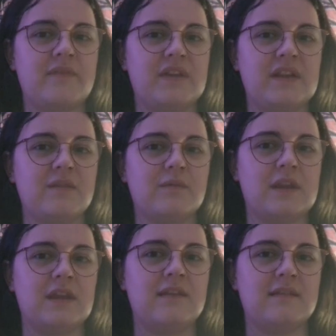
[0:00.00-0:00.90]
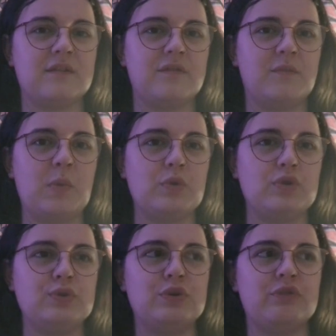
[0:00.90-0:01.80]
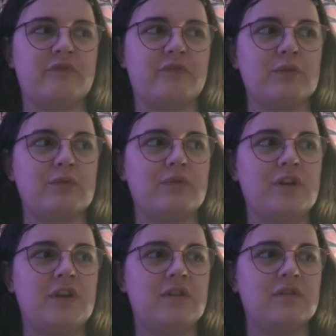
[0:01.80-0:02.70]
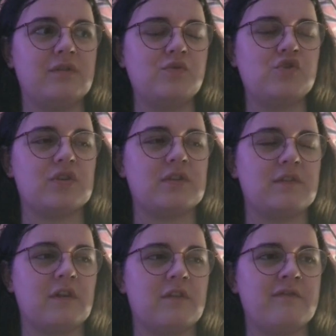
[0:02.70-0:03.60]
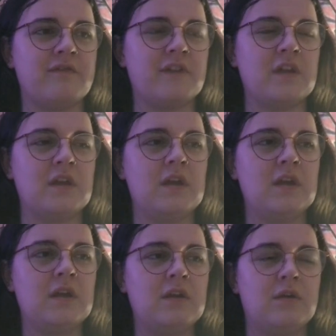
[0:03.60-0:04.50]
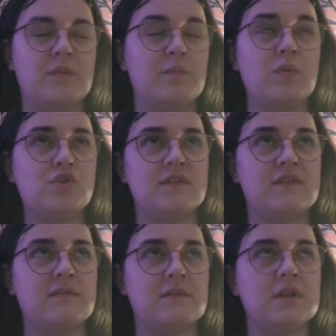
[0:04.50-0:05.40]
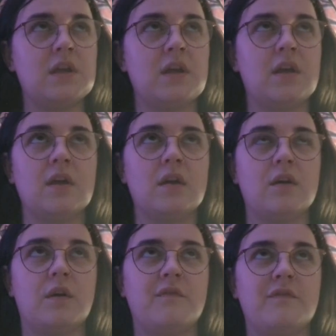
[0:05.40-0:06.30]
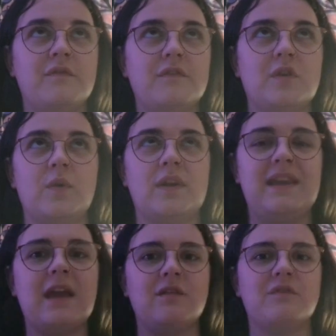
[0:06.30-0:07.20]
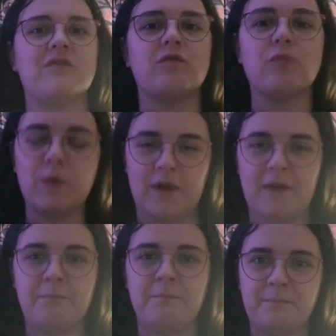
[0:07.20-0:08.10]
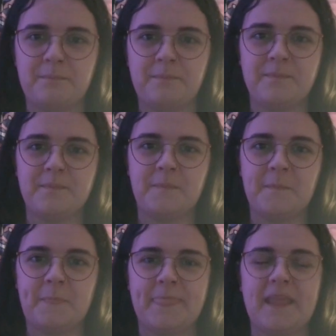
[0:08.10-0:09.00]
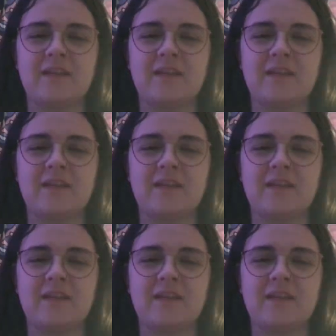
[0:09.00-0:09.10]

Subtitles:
think that's what it is. A lot of people do go through the notions of, or the motions even, of, getting through it as